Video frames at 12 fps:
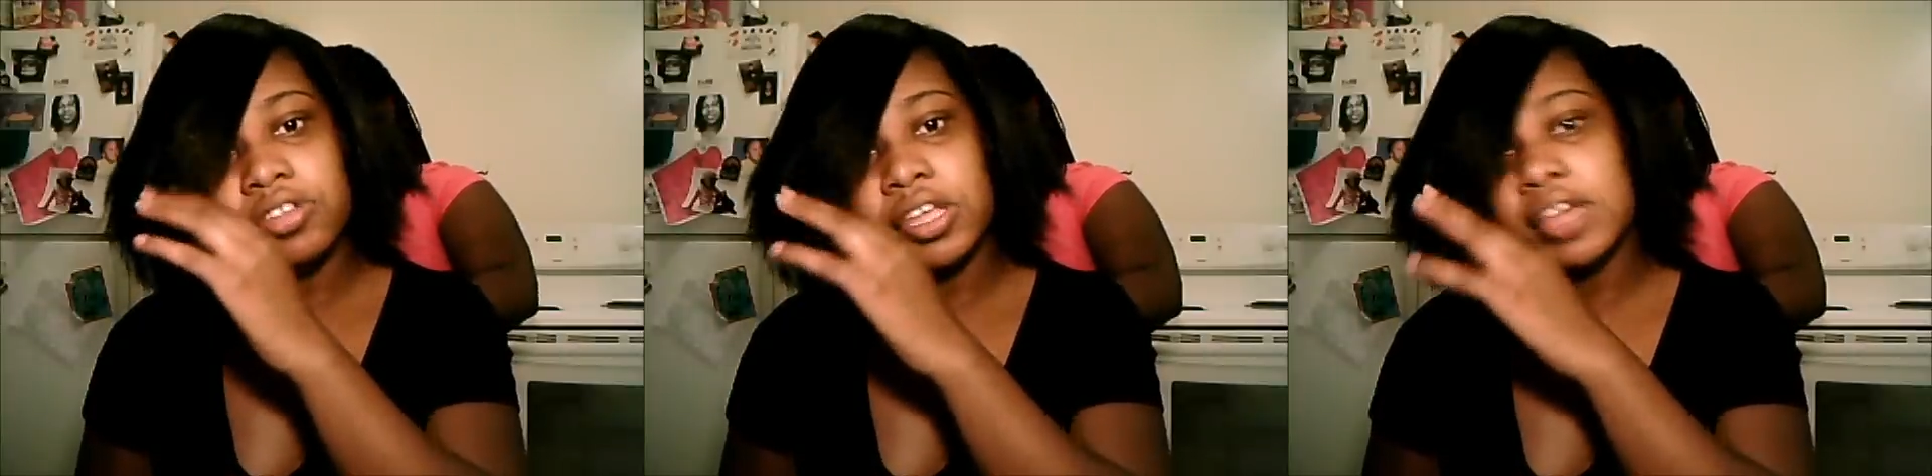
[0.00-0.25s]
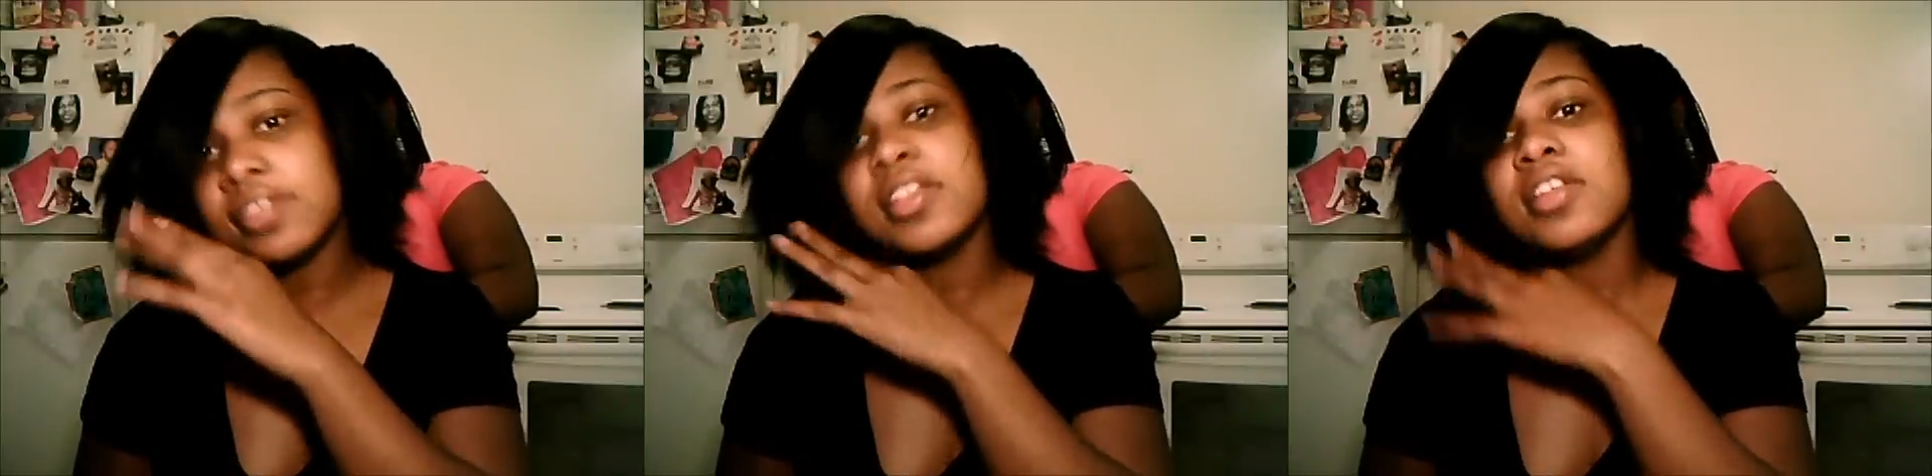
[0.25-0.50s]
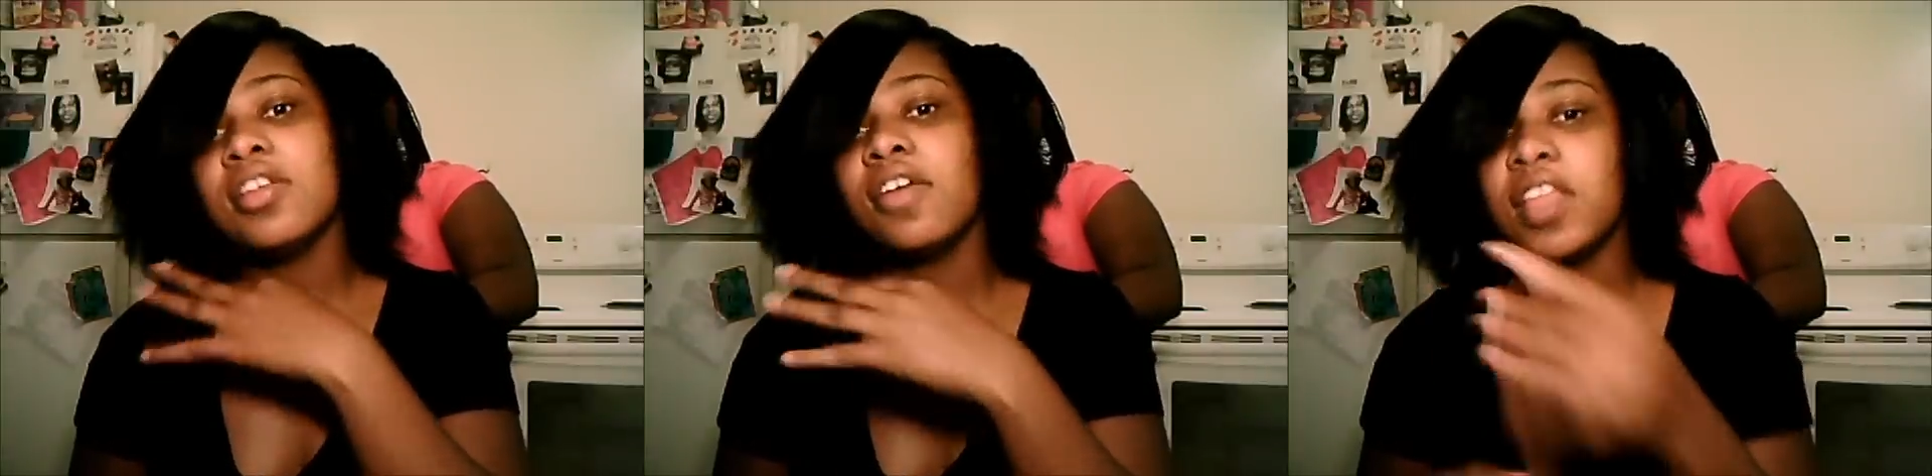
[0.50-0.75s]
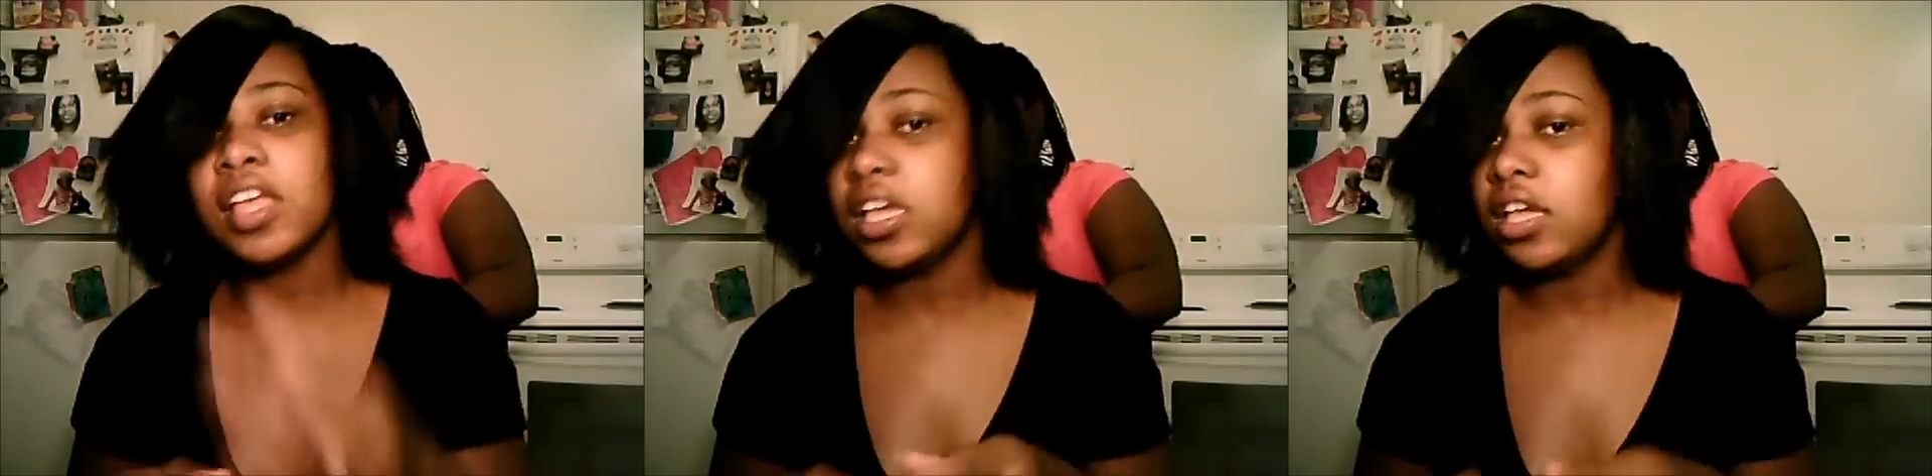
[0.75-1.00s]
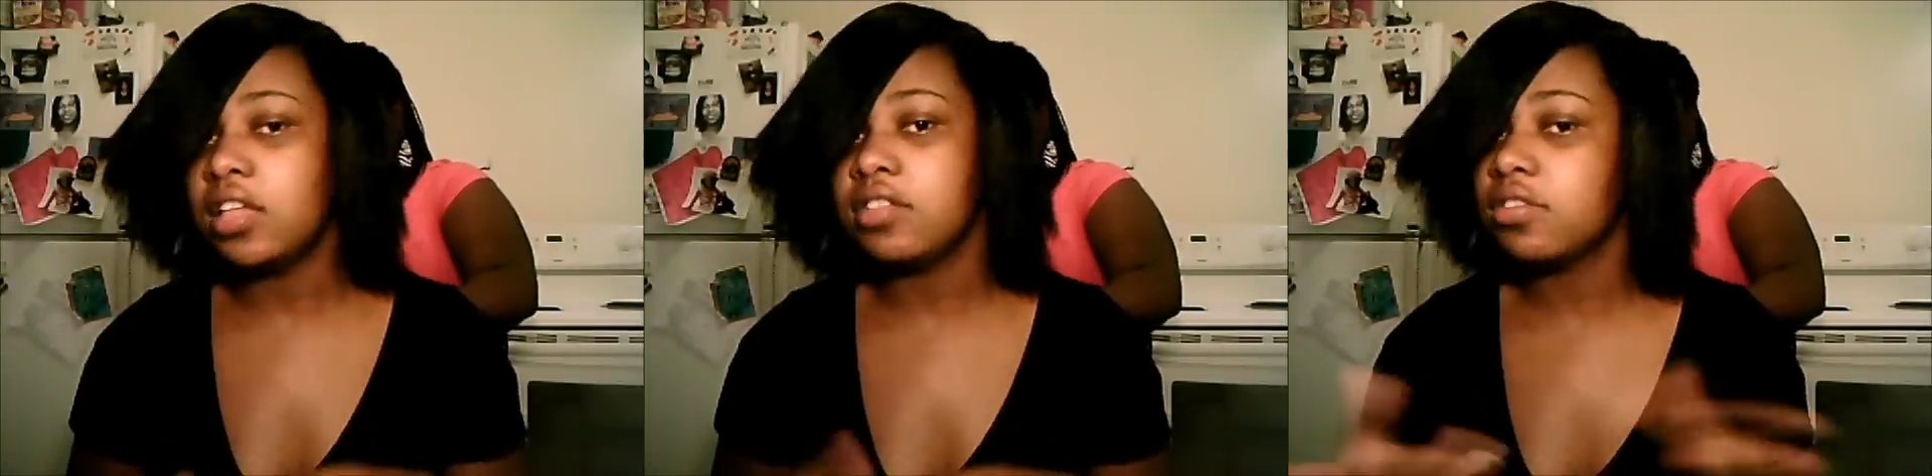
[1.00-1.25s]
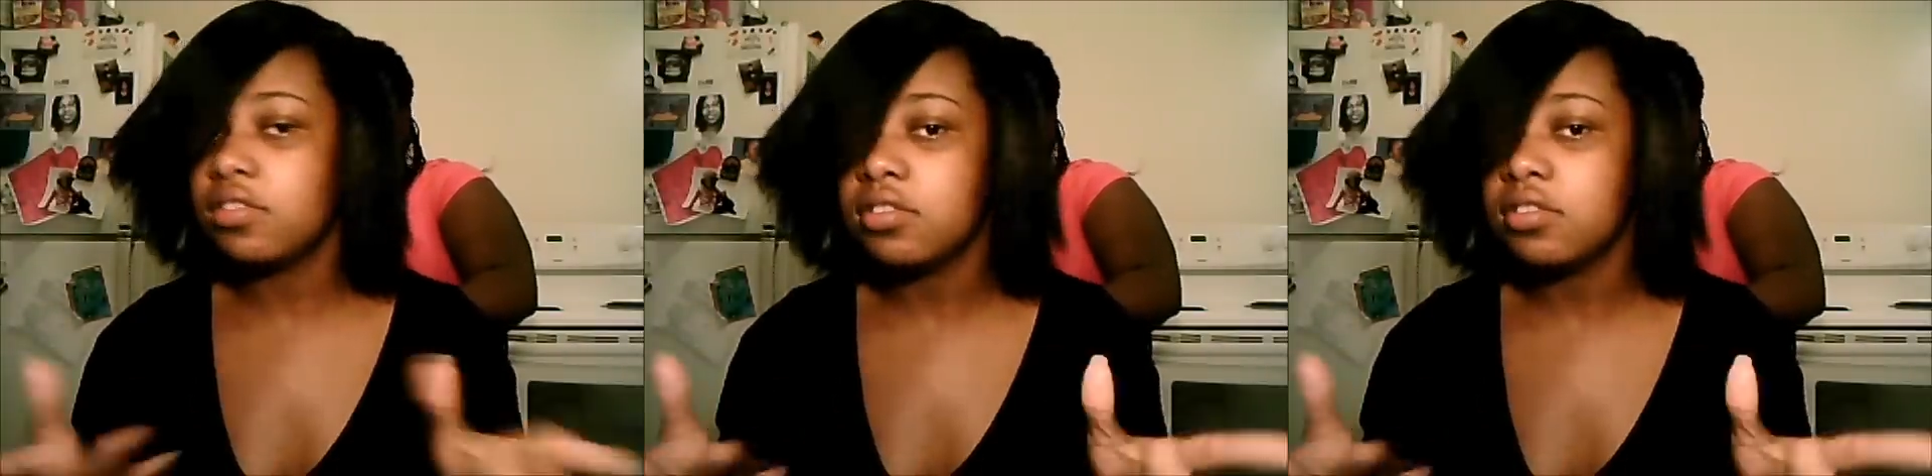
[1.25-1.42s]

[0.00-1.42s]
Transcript: dusting of the ends,